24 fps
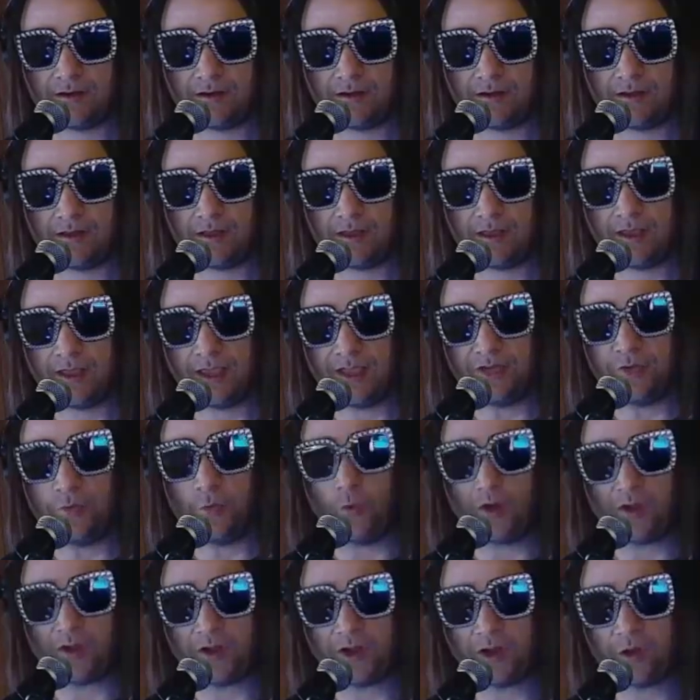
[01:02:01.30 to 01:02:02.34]
and you're
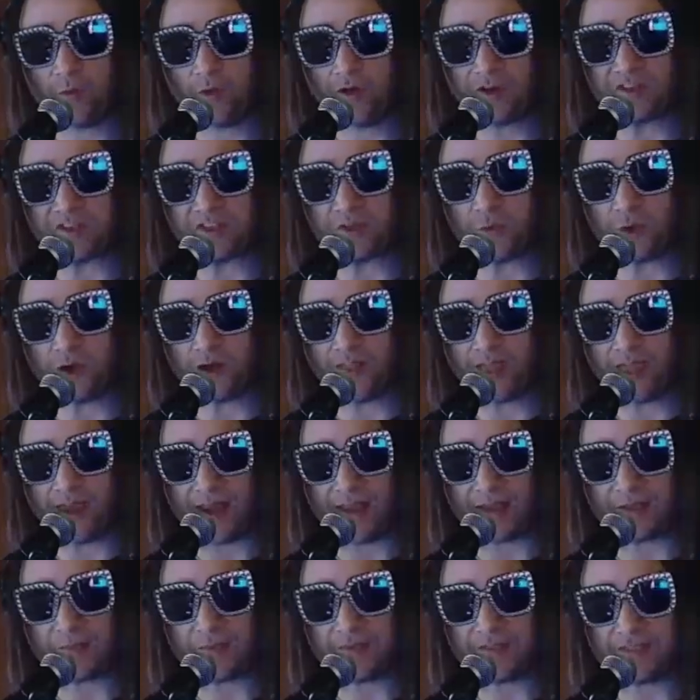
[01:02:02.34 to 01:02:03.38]
going to want to square that X
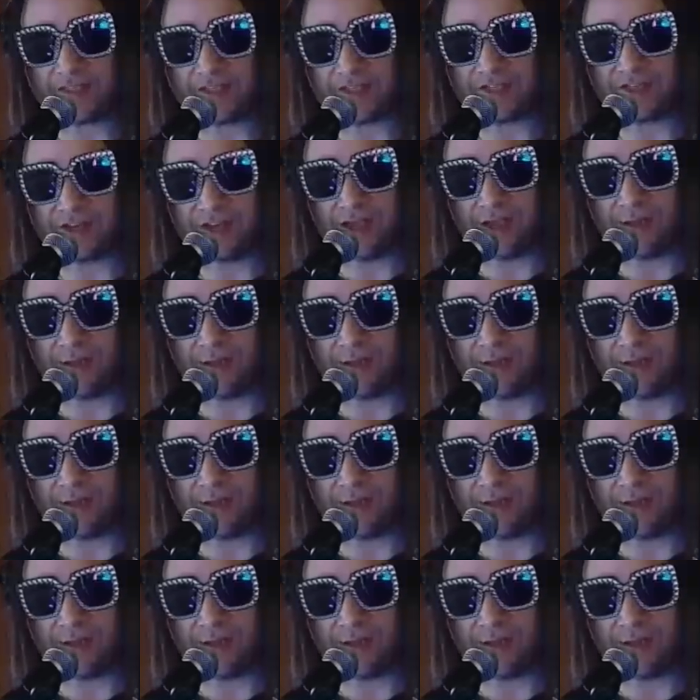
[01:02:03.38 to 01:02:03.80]
position up.